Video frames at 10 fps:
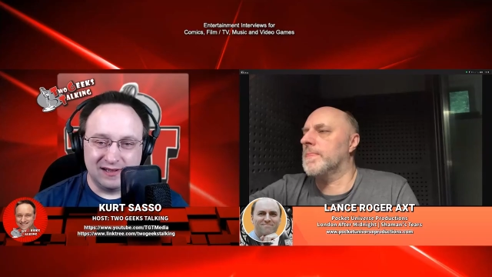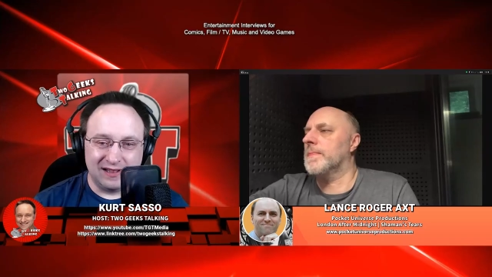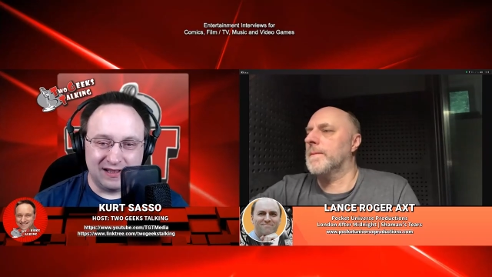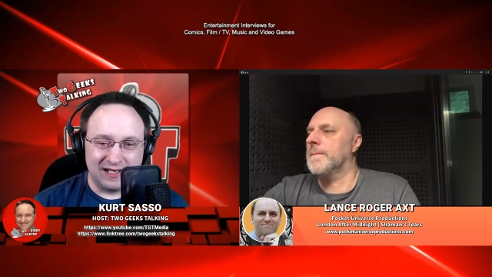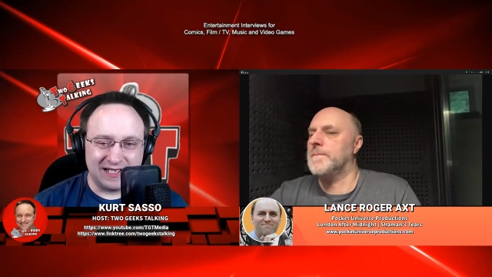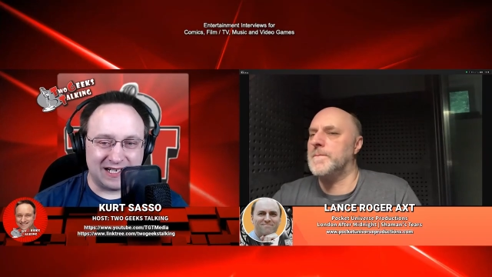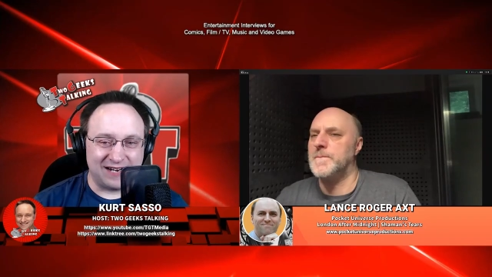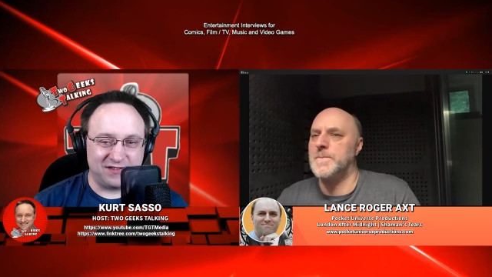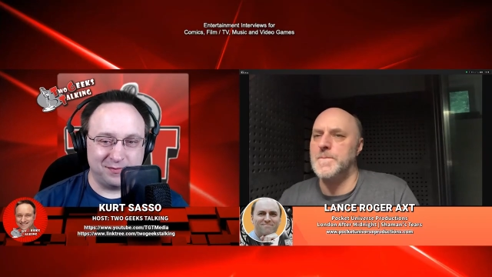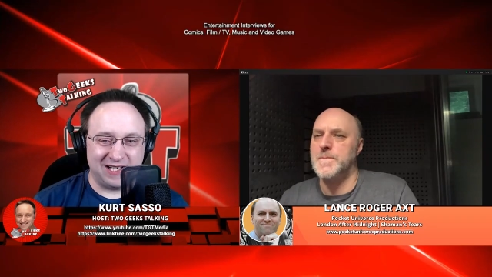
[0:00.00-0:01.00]
Speaker 1: London
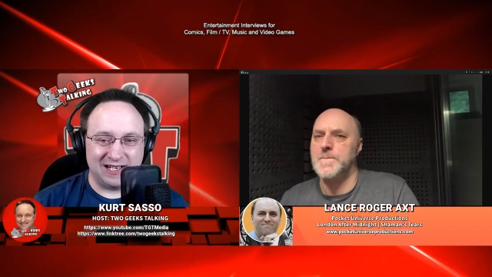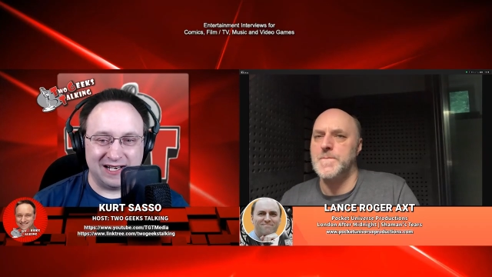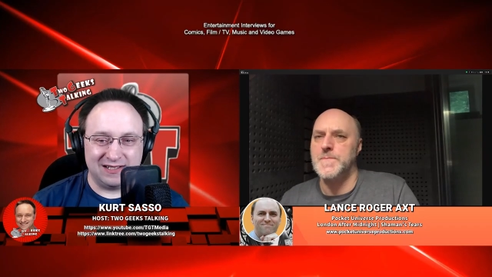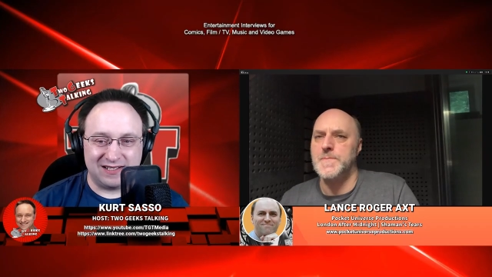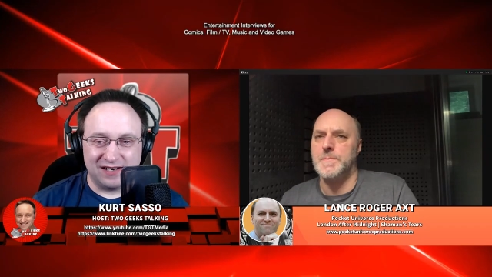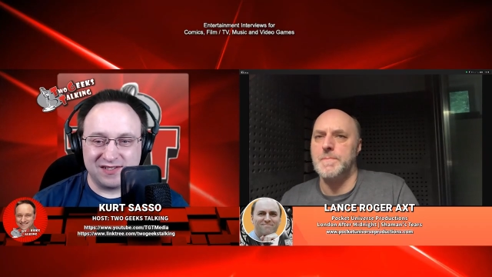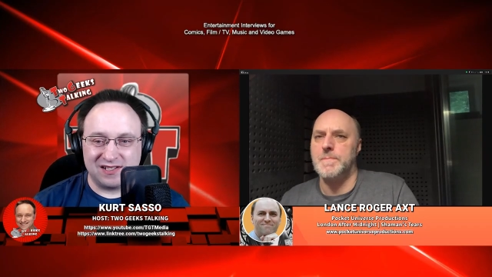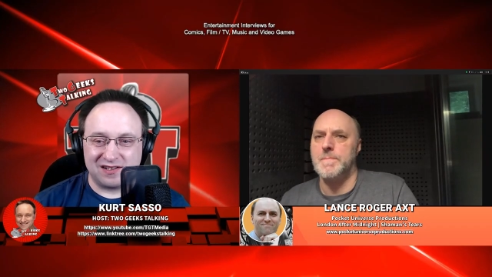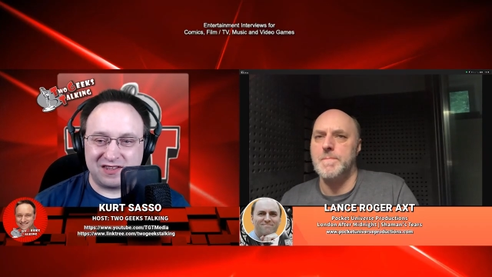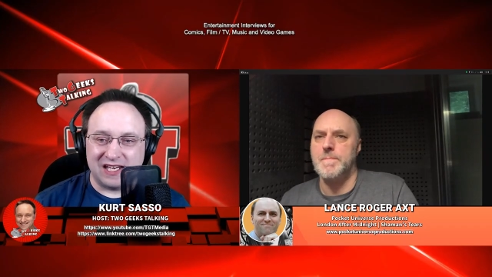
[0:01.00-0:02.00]
After Midnight delves
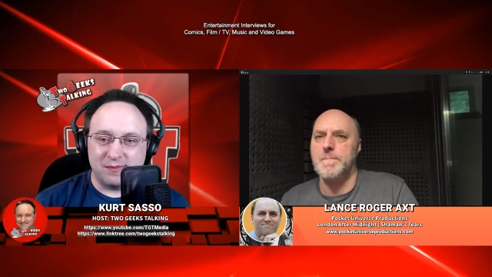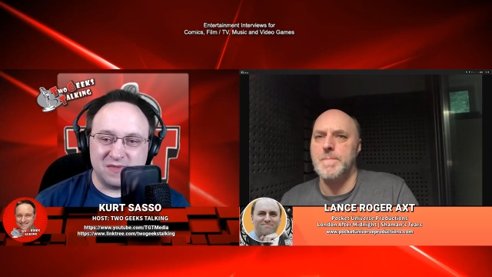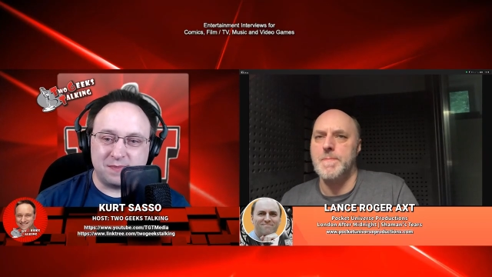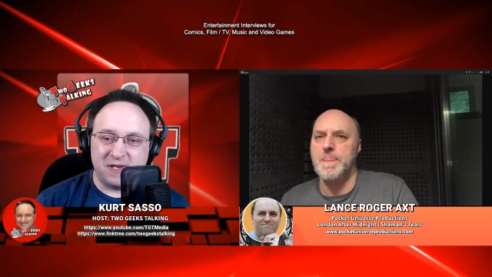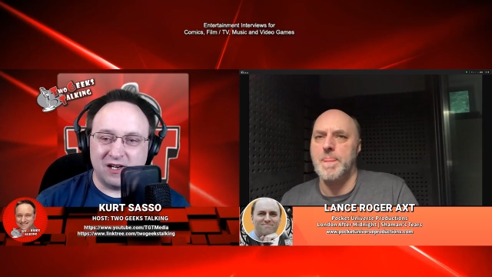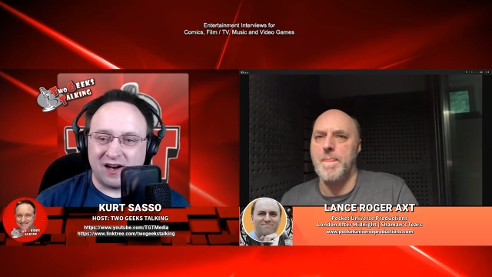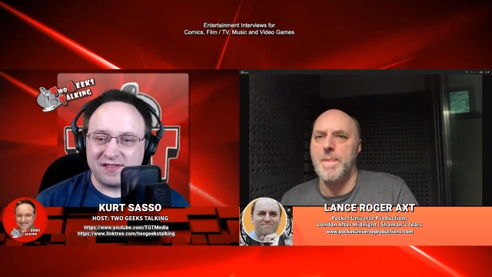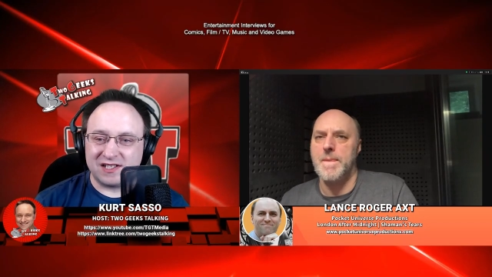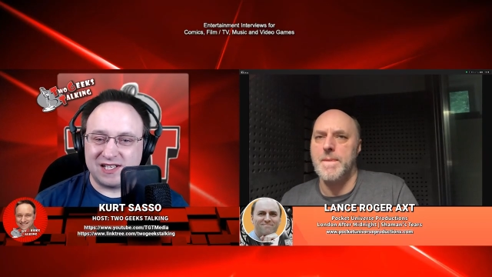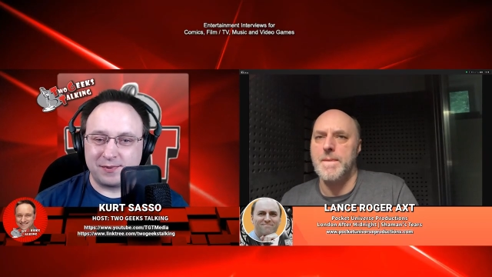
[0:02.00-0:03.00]
into themes beyond
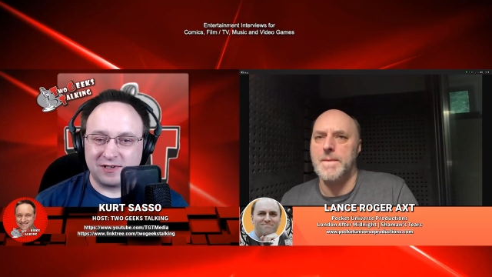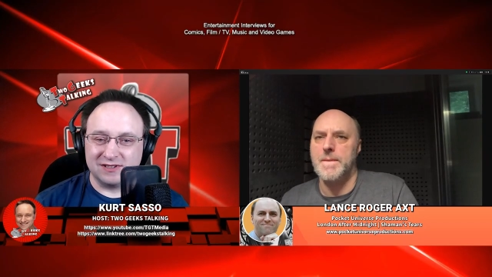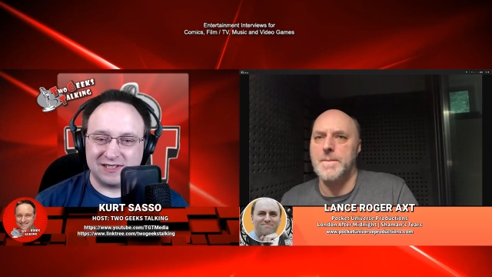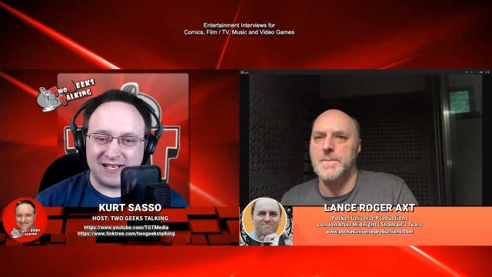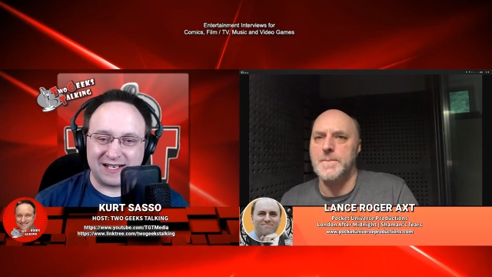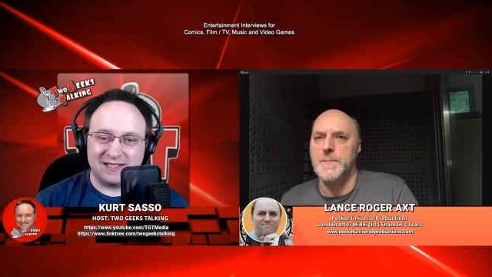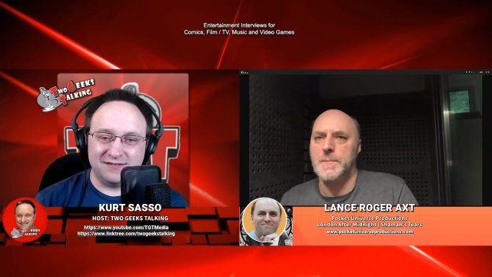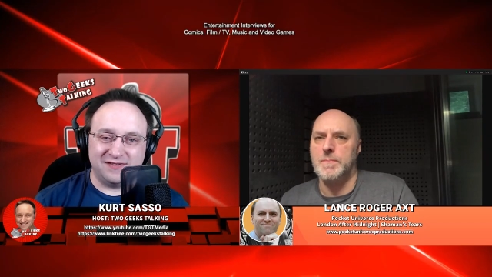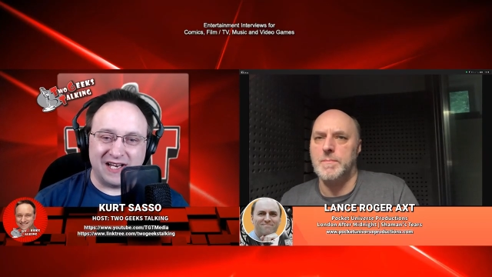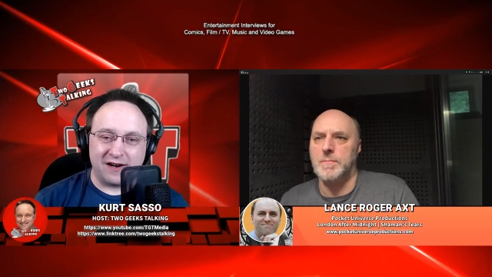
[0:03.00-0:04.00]
the typical
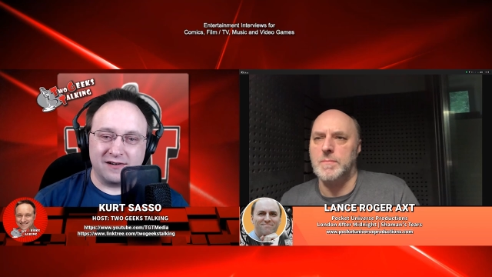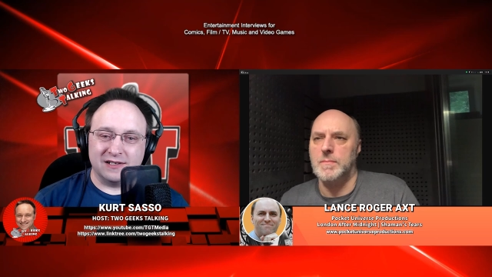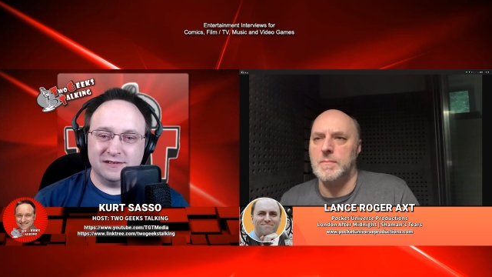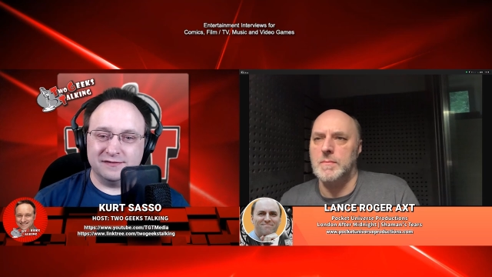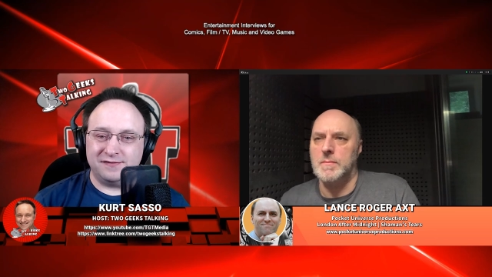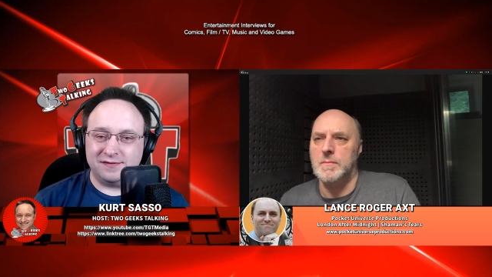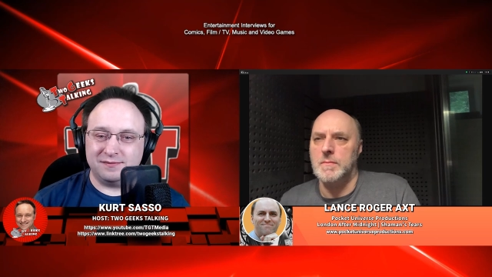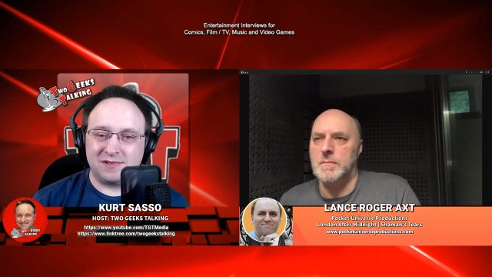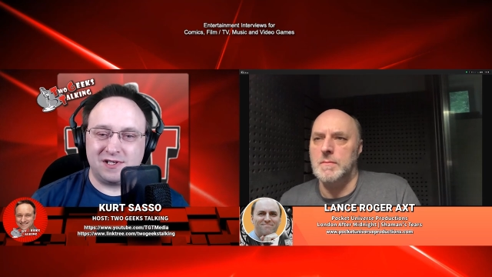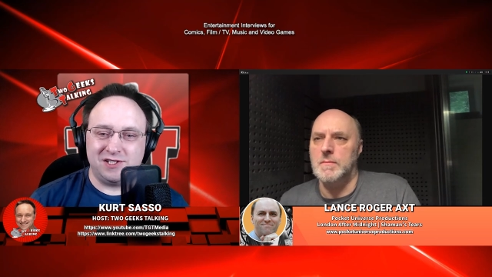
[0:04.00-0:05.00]
detective narrative.
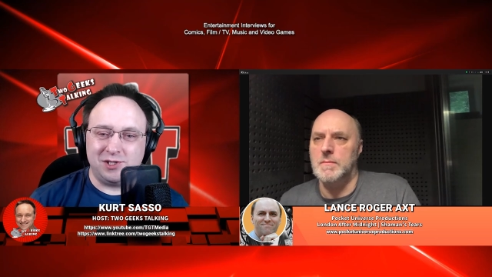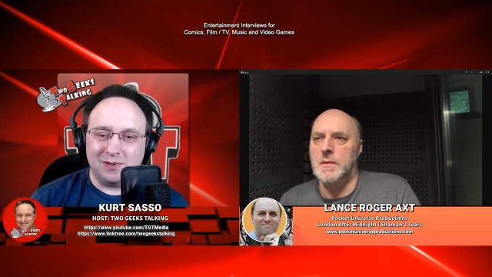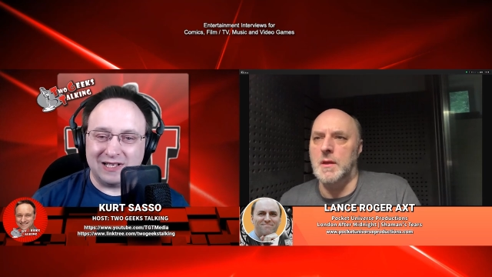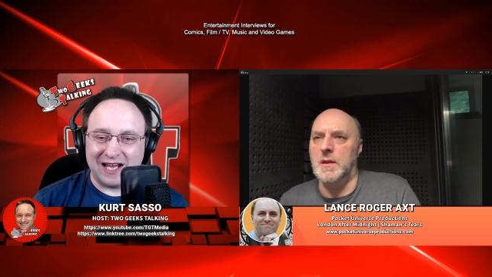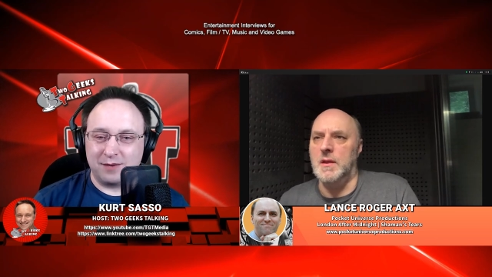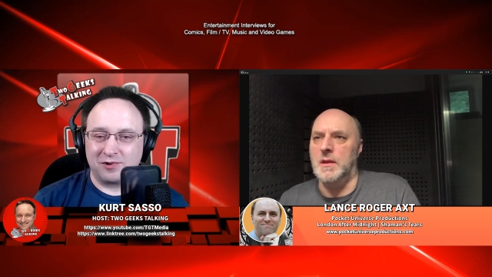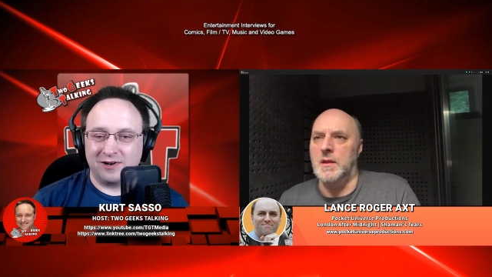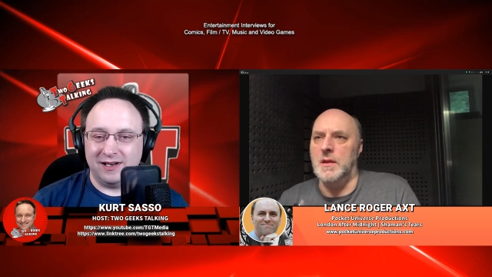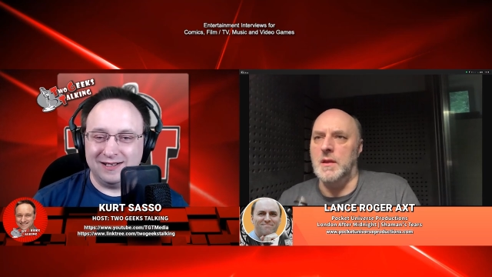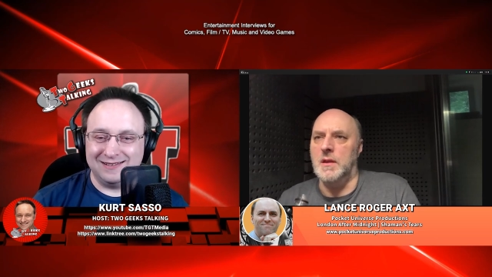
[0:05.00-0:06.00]
Could you elaborate